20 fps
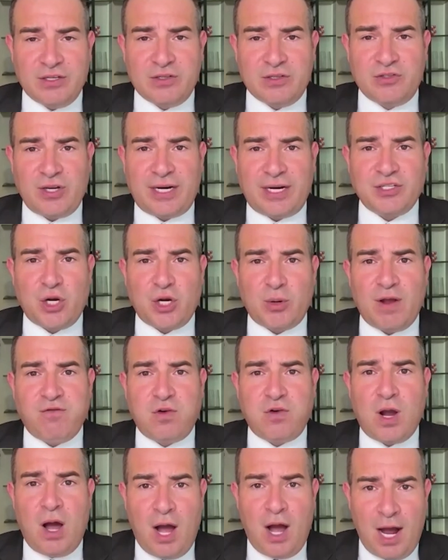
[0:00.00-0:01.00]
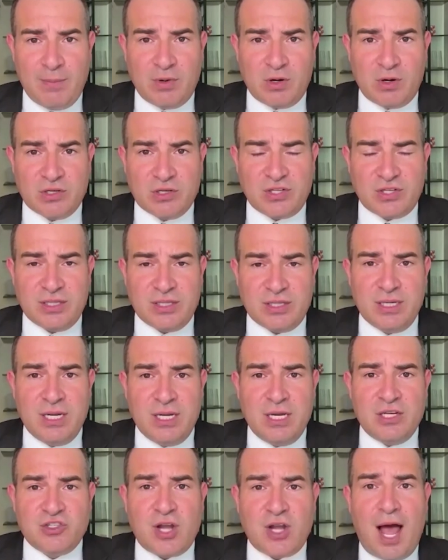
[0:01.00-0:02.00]
the Secretary of Commerce, and
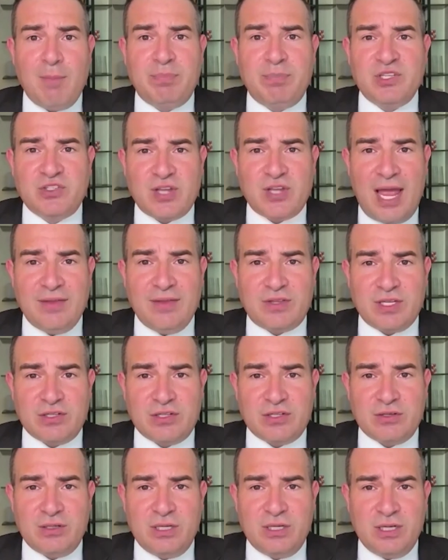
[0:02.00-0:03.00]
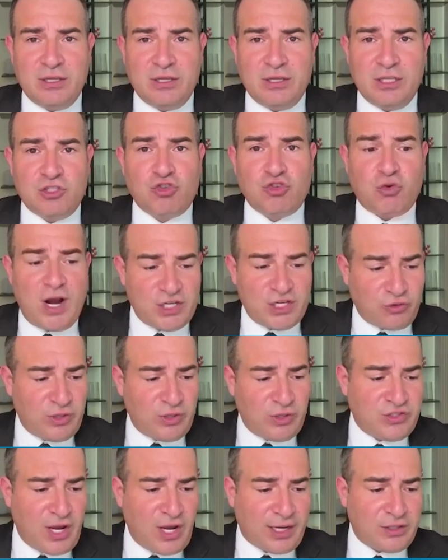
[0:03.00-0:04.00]
Scott Bessent, the
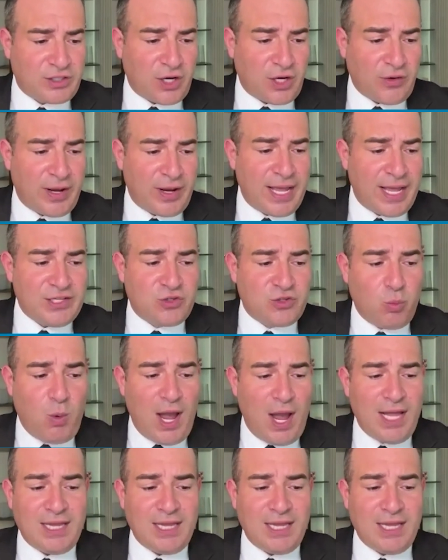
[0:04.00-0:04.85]
Treasury Secretary, as